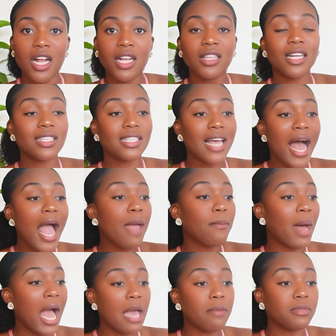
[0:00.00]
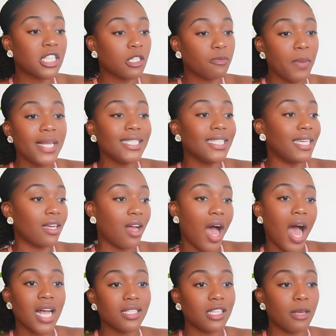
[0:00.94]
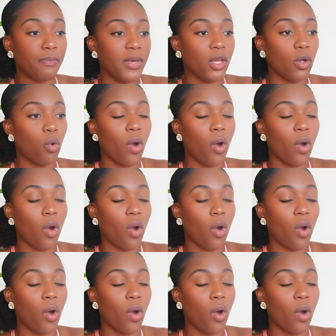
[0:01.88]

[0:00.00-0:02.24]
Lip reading: The time I'm spending gossiping